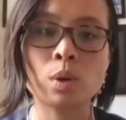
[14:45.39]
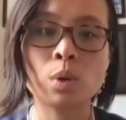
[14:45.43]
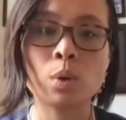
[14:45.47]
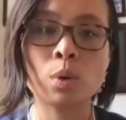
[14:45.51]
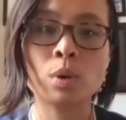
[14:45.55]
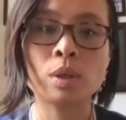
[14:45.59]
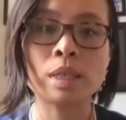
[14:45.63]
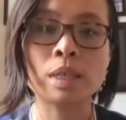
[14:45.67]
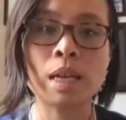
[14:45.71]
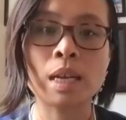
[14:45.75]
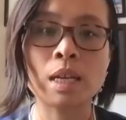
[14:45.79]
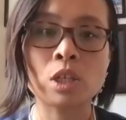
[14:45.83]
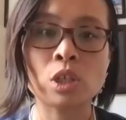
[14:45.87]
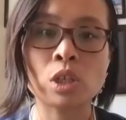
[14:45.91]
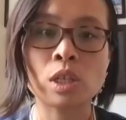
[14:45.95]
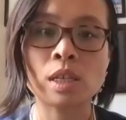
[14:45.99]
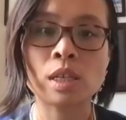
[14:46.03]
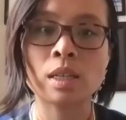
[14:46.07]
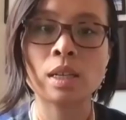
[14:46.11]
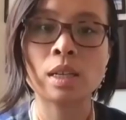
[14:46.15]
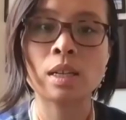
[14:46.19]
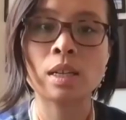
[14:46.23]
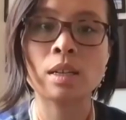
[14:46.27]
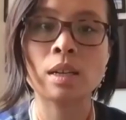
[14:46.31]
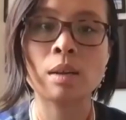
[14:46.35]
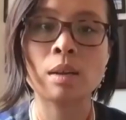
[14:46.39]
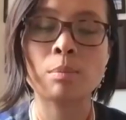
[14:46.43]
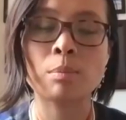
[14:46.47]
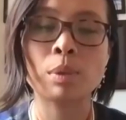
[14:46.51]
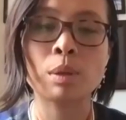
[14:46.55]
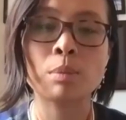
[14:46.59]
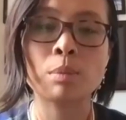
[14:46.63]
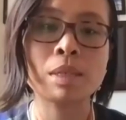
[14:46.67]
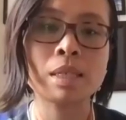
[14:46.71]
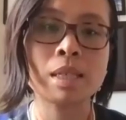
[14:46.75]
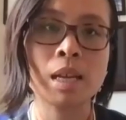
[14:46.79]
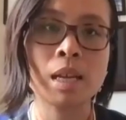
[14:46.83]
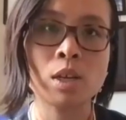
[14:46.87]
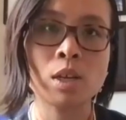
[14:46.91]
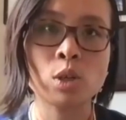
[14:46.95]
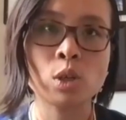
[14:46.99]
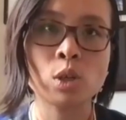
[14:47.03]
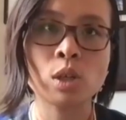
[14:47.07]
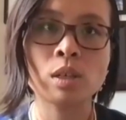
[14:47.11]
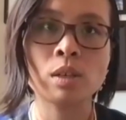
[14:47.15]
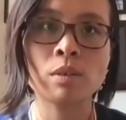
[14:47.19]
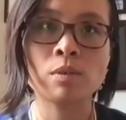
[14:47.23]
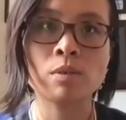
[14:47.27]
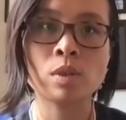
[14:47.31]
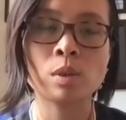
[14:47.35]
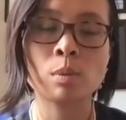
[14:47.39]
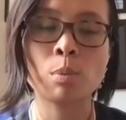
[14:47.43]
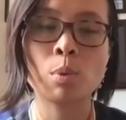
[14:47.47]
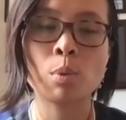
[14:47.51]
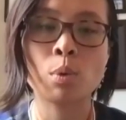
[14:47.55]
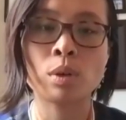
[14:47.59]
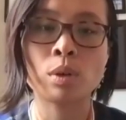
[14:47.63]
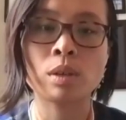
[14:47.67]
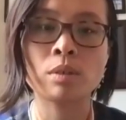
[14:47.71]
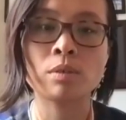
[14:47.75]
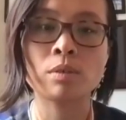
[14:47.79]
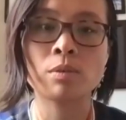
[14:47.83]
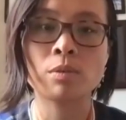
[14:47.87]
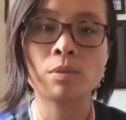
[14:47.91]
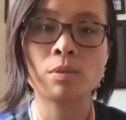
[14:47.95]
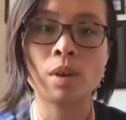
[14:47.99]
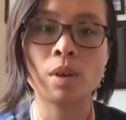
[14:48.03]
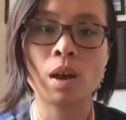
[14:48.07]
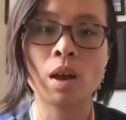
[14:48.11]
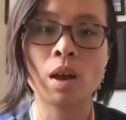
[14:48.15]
coordination and implementation of supportive